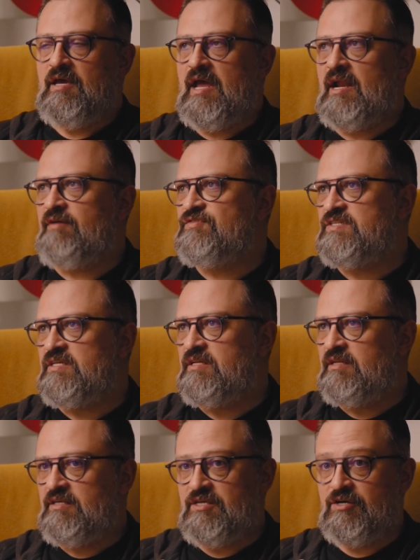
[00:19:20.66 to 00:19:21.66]
And I've seen
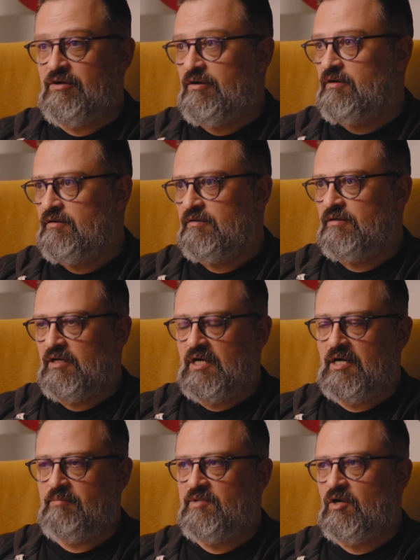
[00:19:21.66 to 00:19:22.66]
it here.
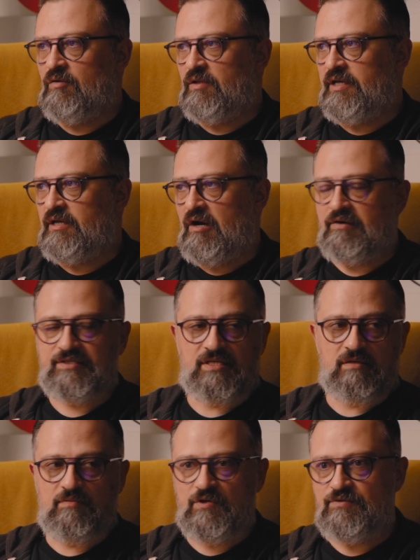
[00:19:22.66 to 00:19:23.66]
Like our
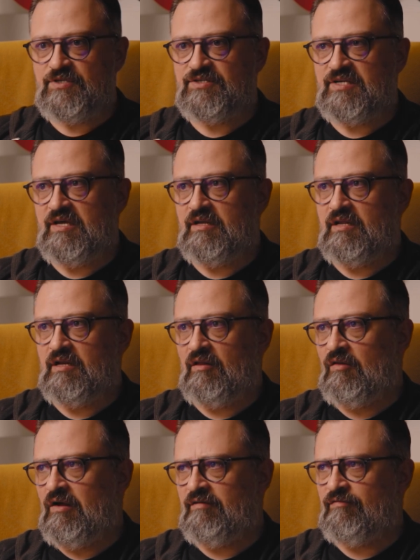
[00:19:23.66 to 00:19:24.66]
team uses it in
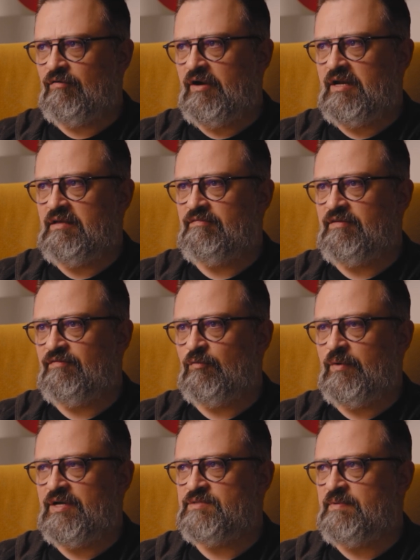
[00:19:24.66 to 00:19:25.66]
a lot of variety of
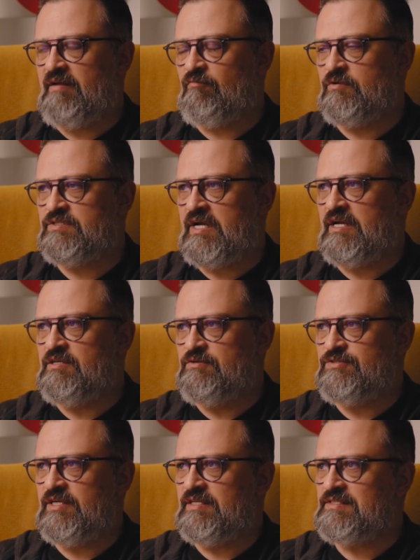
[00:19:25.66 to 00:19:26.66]
different ways, but everyone's kind of
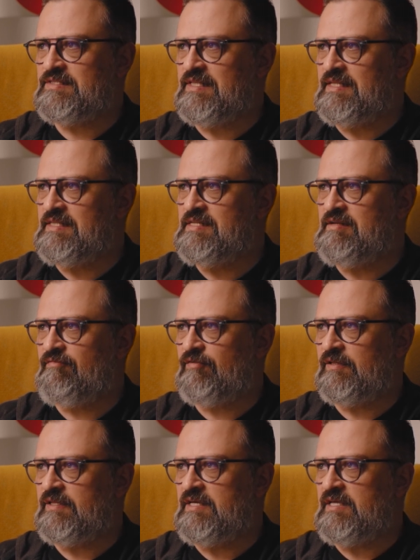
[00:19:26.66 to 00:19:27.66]
using it slightly
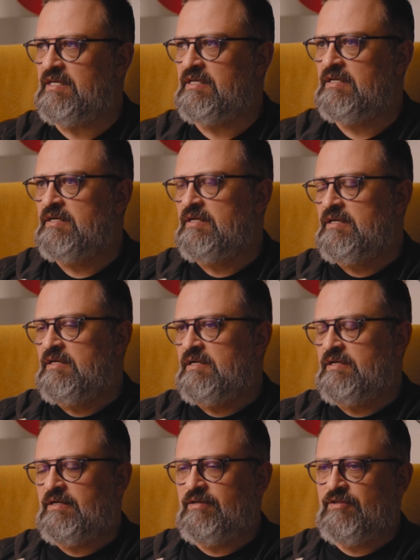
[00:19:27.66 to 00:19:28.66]
differently.
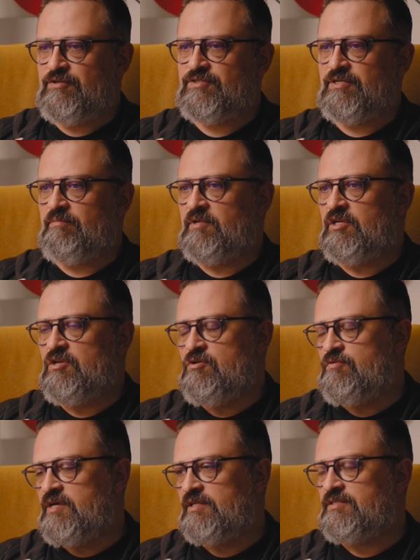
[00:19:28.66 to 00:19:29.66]
There's something
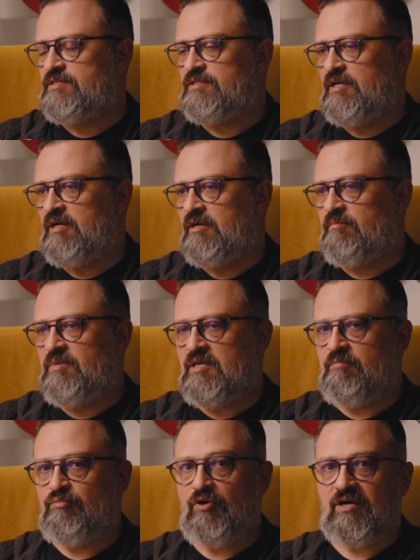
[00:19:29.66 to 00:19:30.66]
new that's
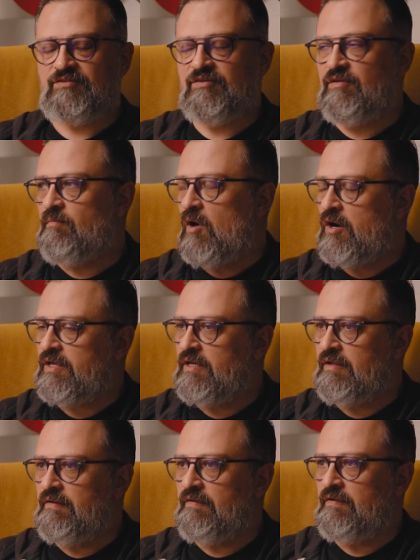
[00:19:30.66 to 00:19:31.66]
being brought to the
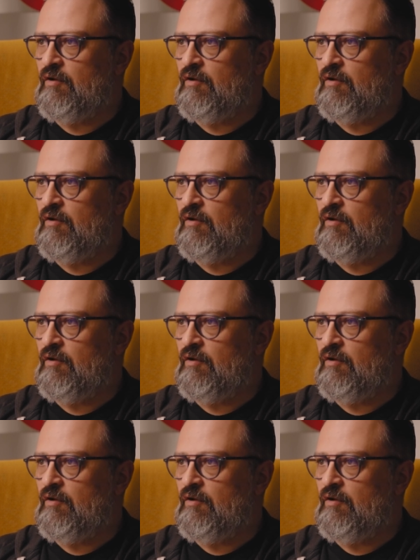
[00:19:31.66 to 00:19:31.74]
market.